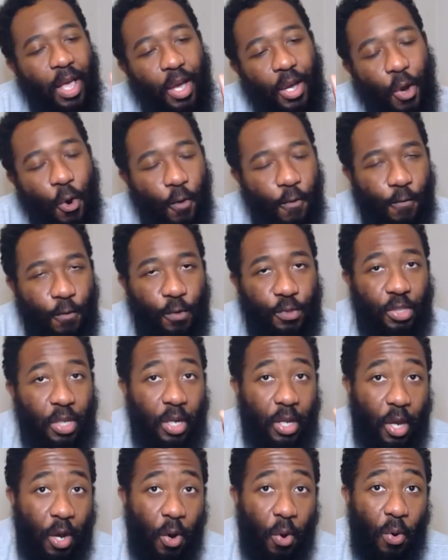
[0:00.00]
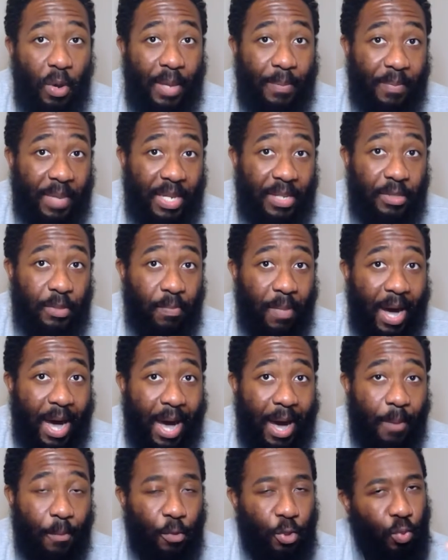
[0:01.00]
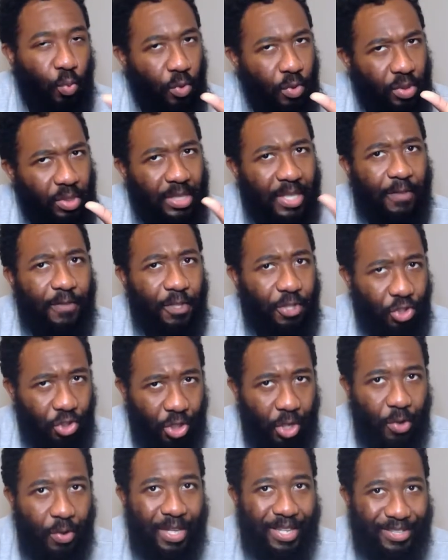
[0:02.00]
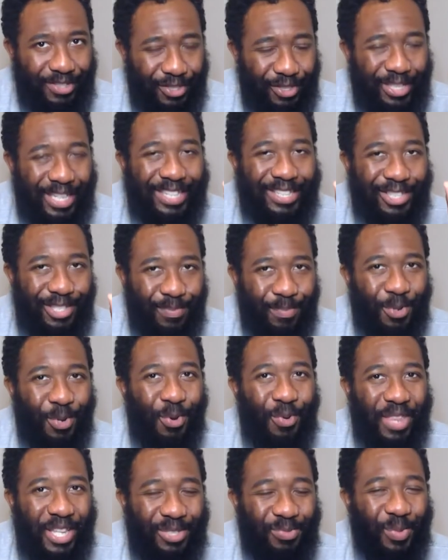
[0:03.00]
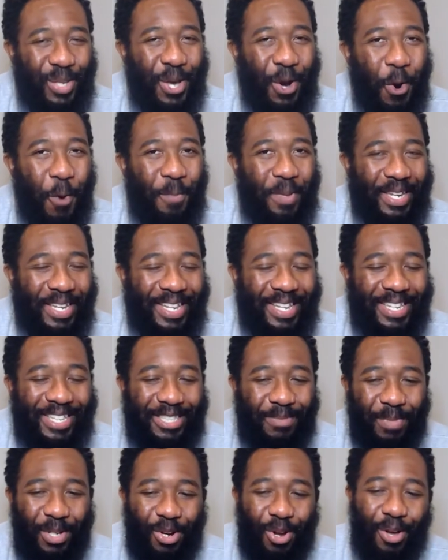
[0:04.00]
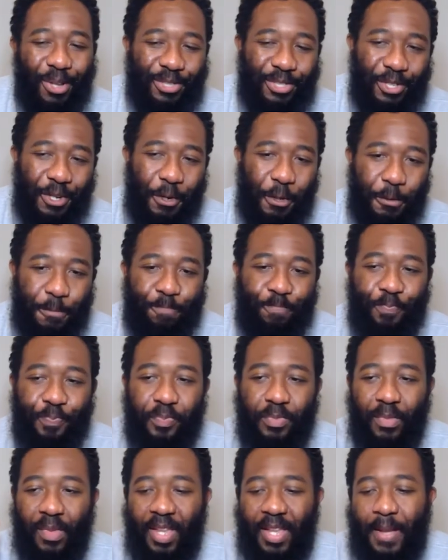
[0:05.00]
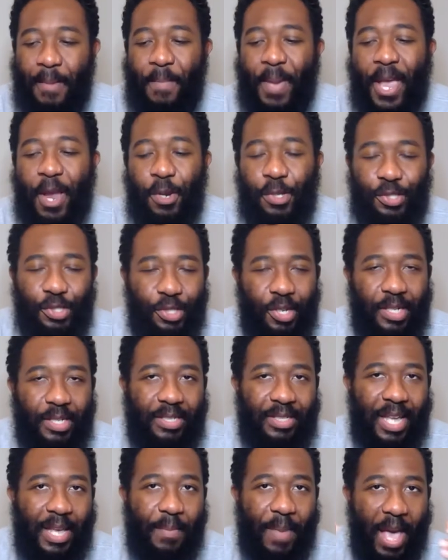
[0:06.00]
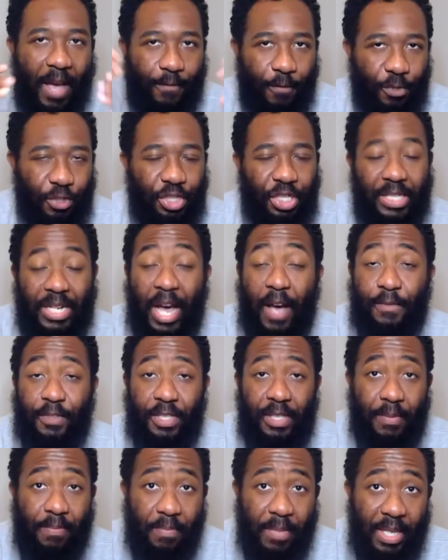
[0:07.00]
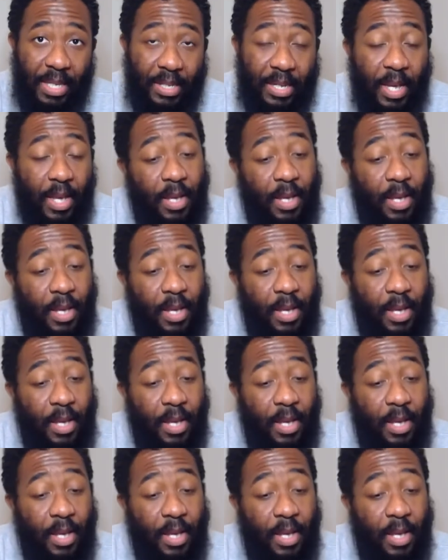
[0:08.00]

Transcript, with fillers: Kofu's going to go and meet his mom, which we'll see if his journey is as smooth as we hope it is, but also. Paris is going to stay back for she can obviously meet